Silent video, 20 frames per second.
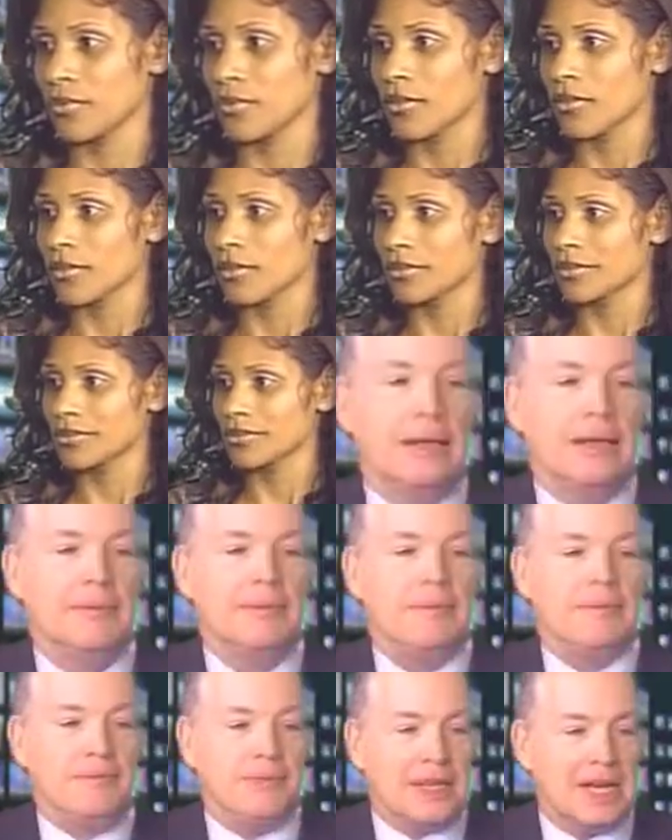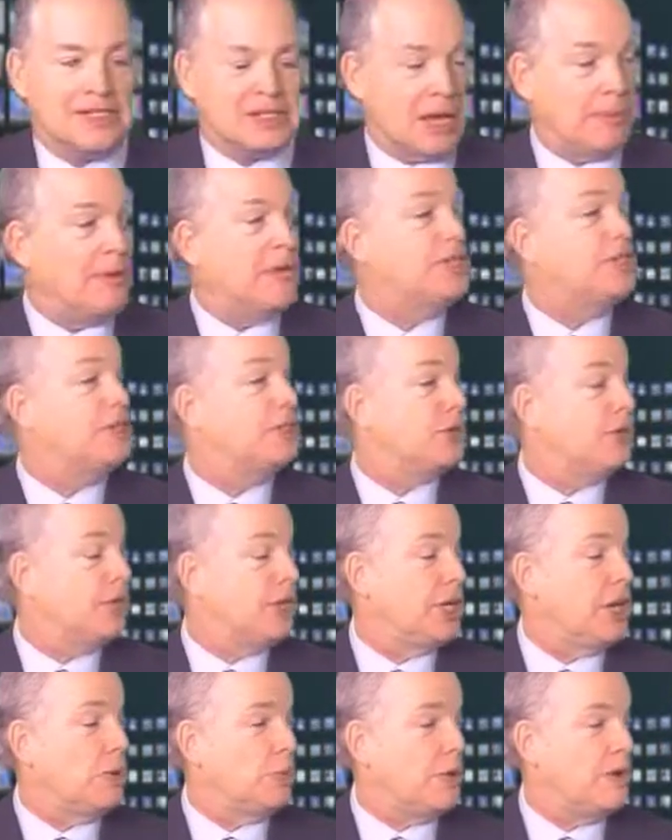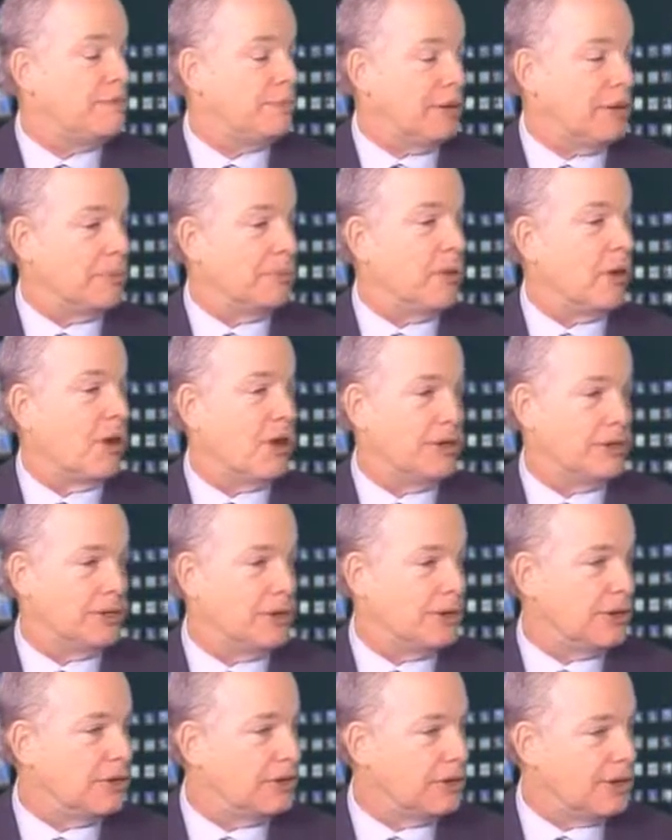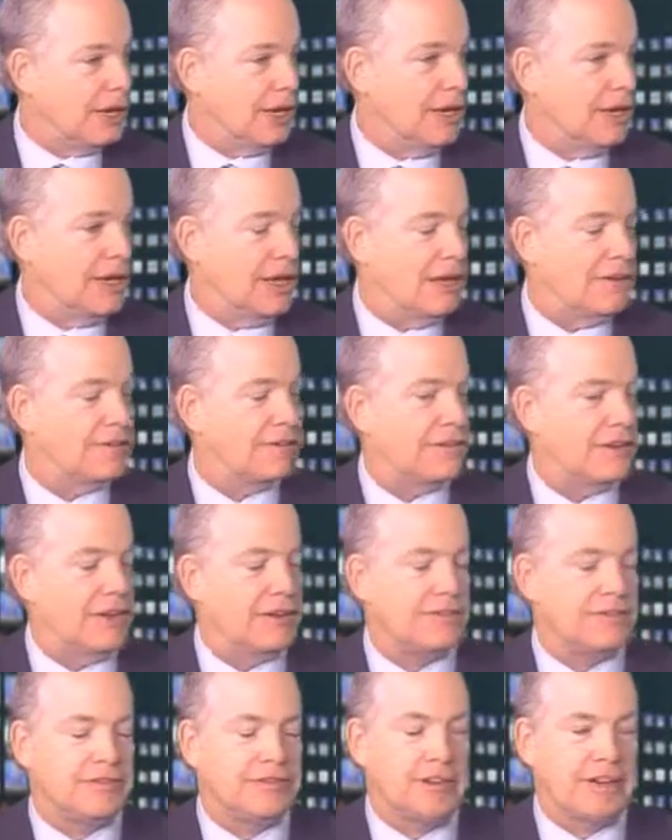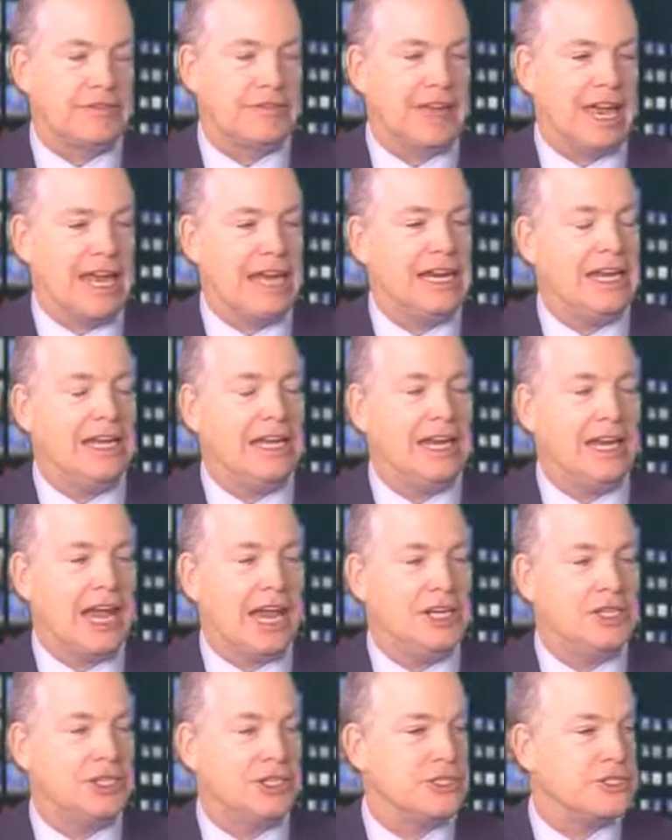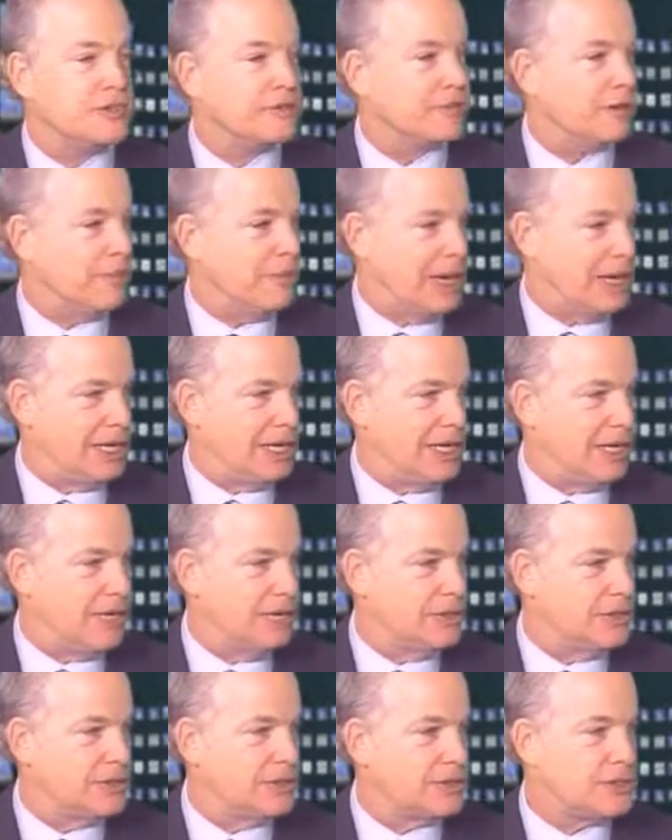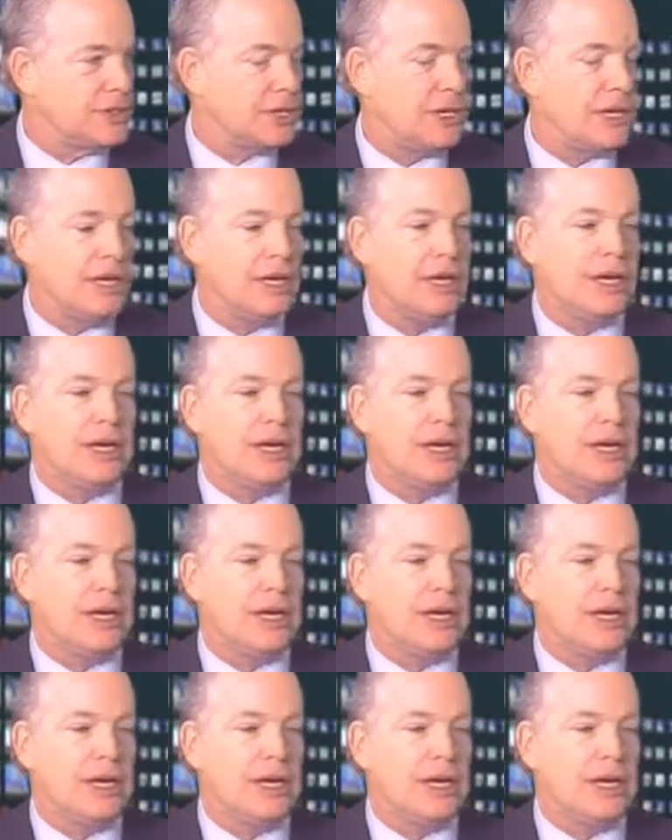Well, as I mentioned earlier, we've been a partner of Haiti and Haitians for many years.